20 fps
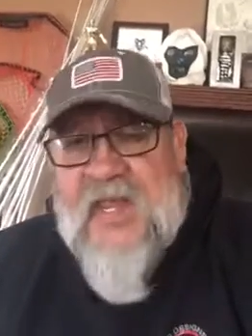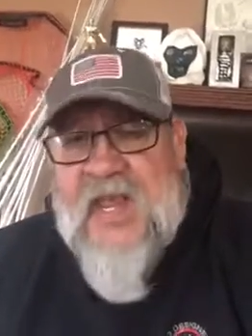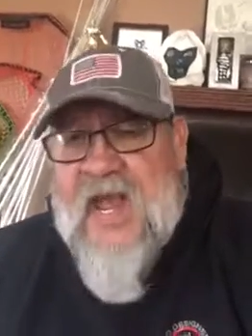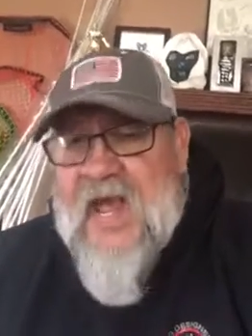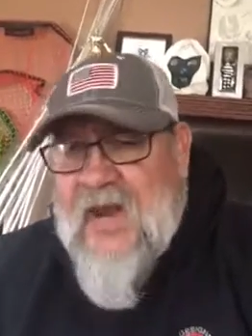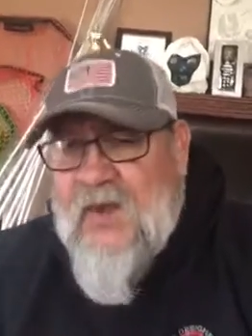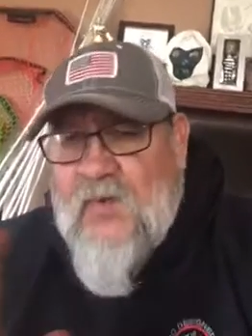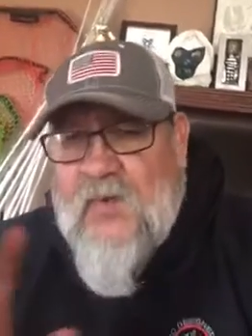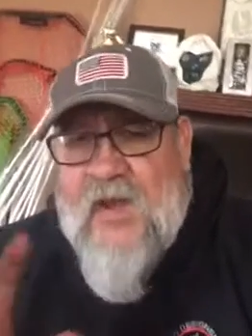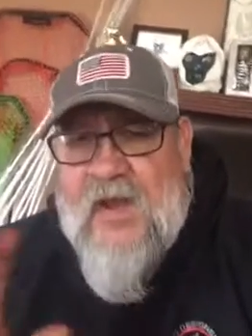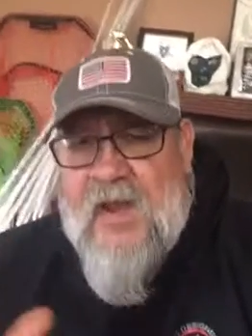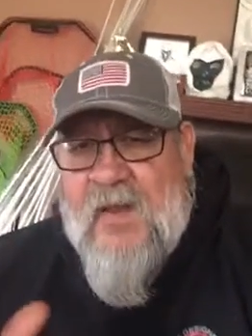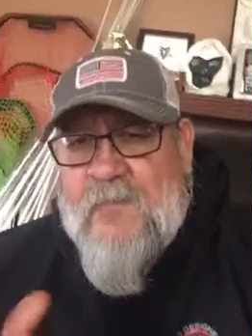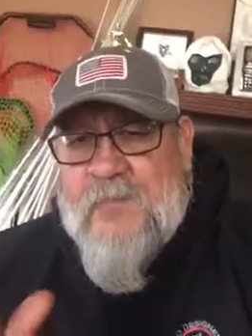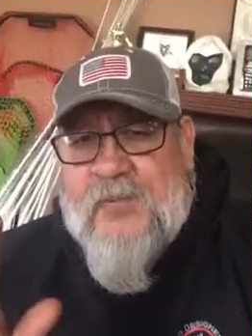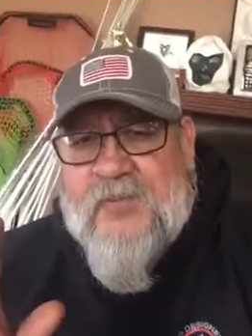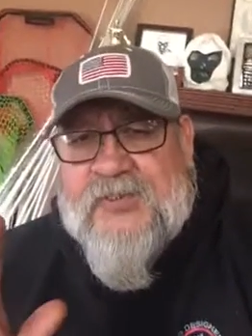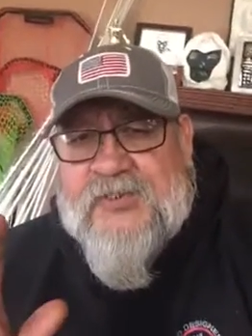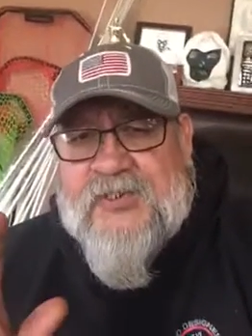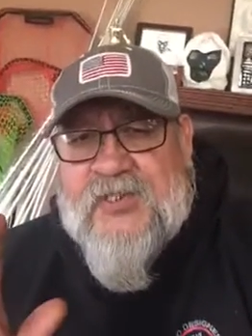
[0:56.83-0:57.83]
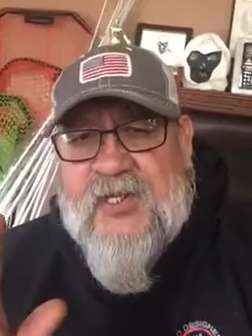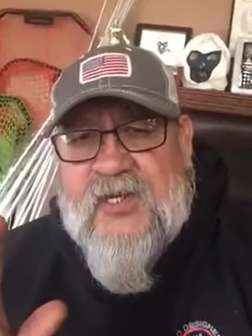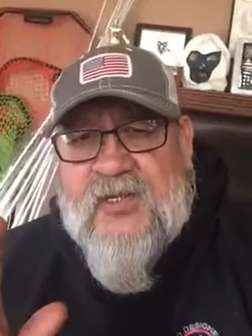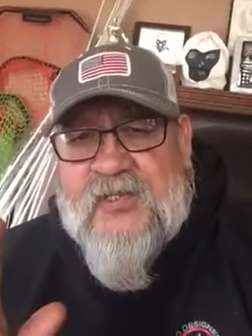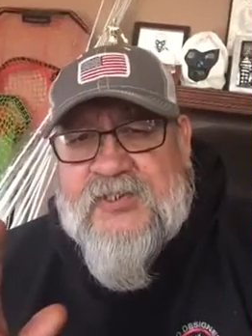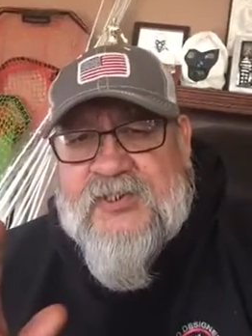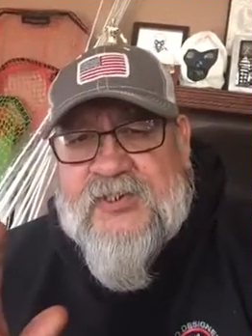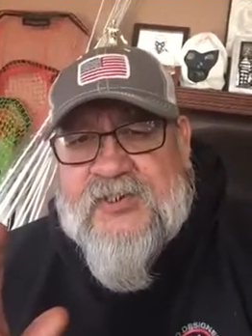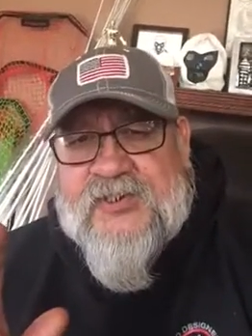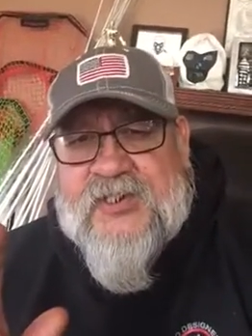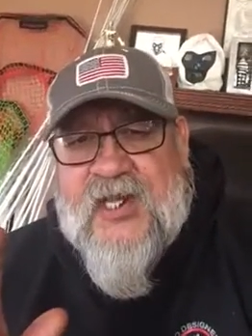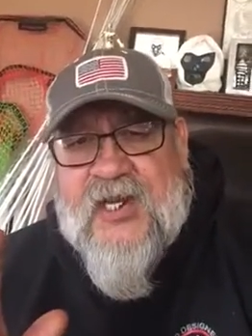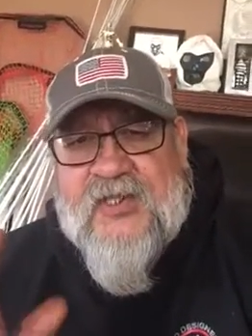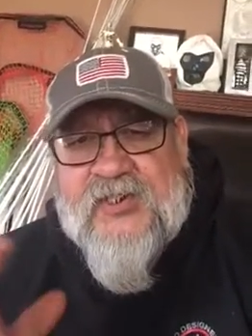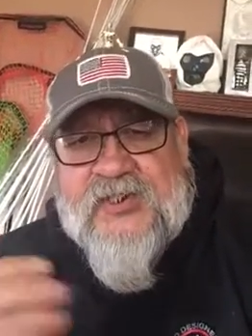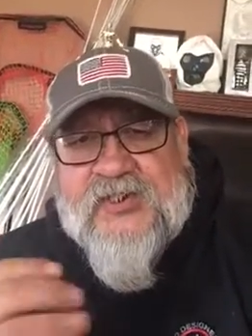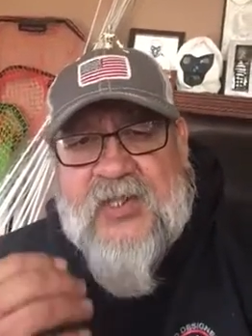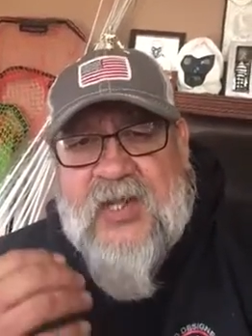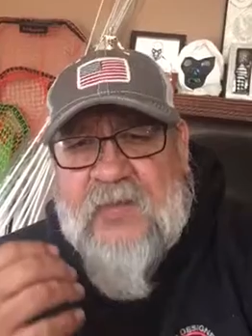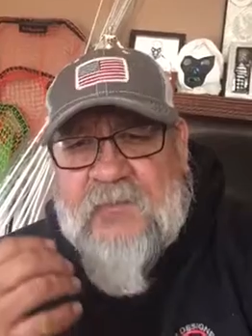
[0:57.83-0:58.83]
I don't have percentages.
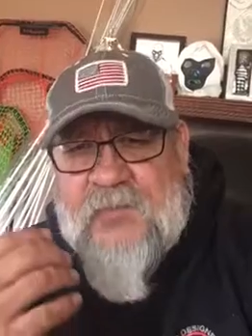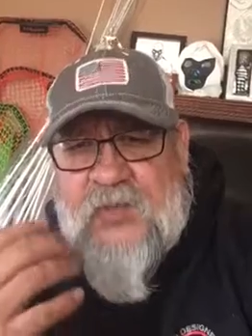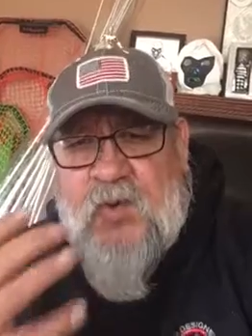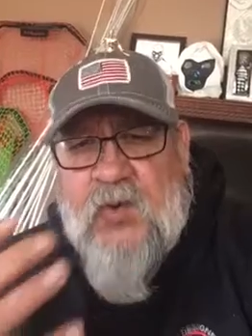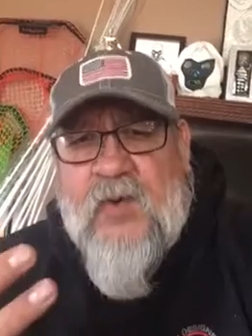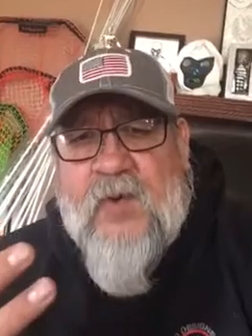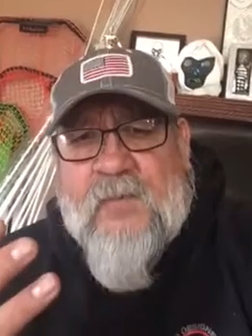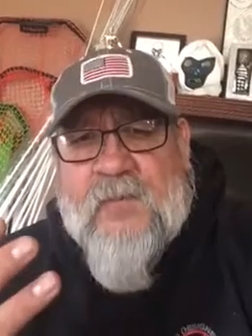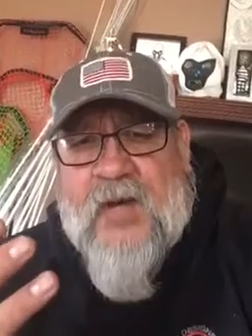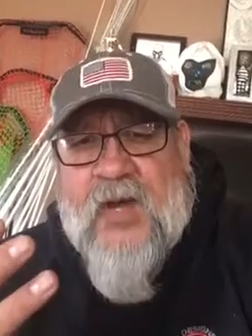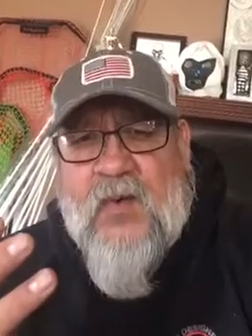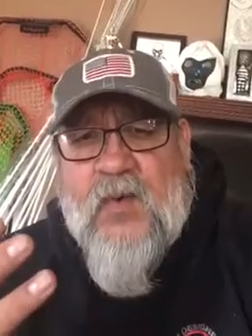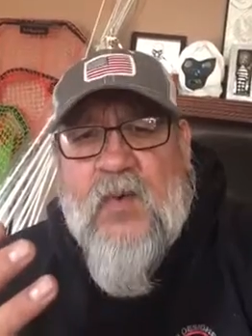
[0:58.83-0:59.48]
I'm going by